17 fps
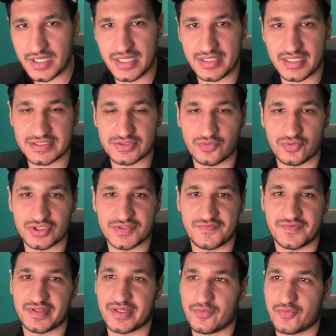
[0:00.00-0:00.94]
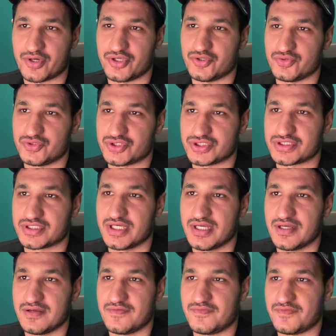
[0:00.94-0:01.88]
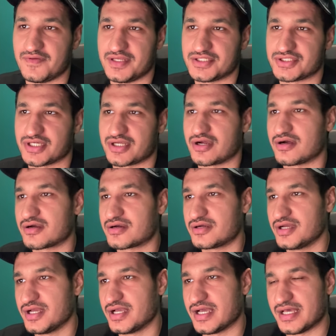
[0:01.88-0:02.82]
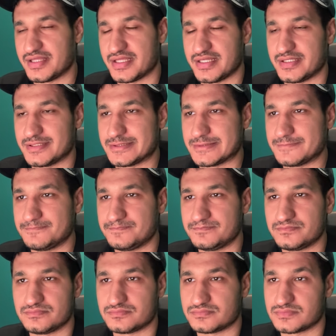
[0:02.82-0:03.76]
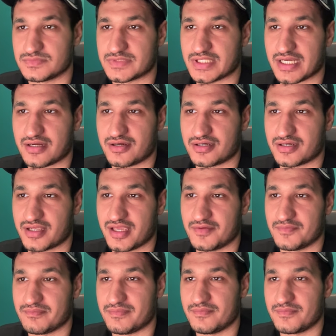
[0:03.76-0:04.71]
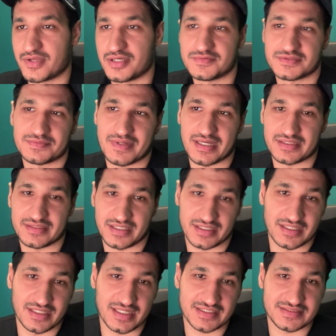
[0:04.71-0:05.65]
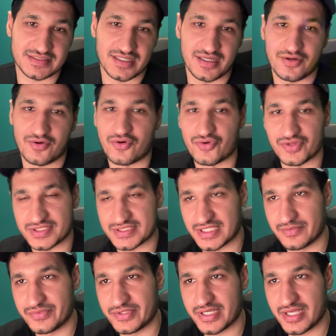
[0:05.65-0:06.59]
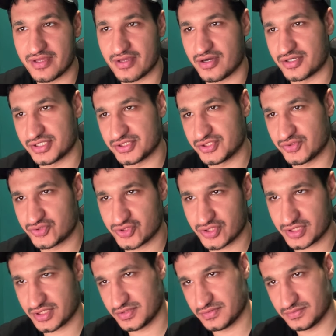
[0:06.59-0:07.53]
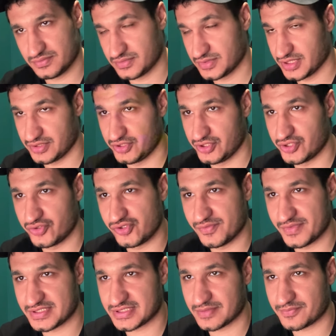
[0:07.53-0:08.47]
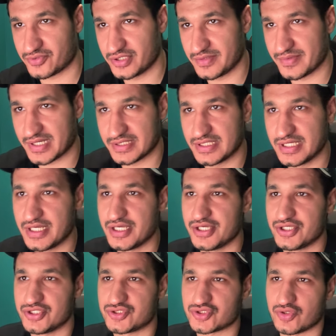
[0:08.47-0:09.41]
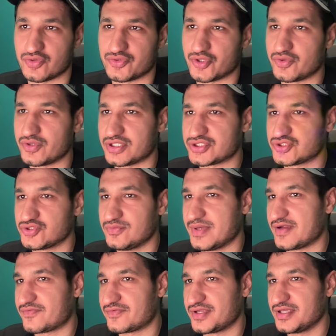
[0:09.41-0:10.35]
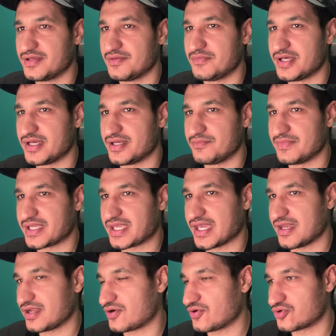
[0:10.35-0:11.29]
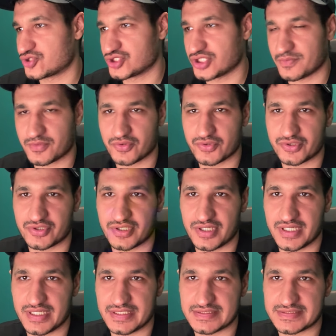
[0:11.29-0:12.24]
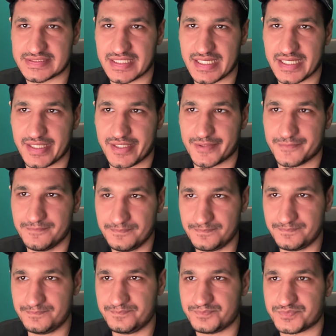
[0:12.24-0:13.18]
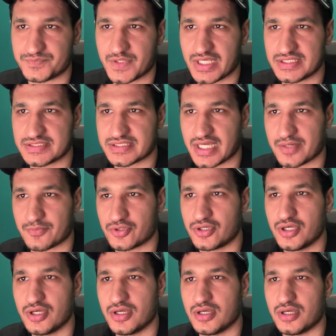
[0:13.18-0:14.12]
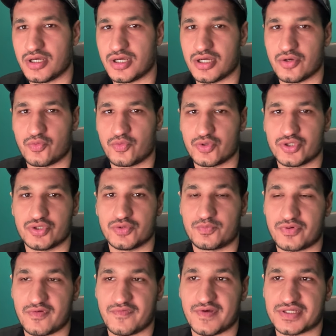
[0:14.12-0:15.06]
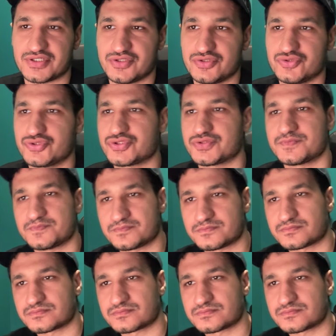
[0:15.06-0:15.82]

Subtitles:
and that's the worst feeling, where you just finished a car and then that car comes back like the next day or the same day on a tow truck, and you messed up pretty bad. So don't assume every mechanic or shop owner is a scammer. We're professionals.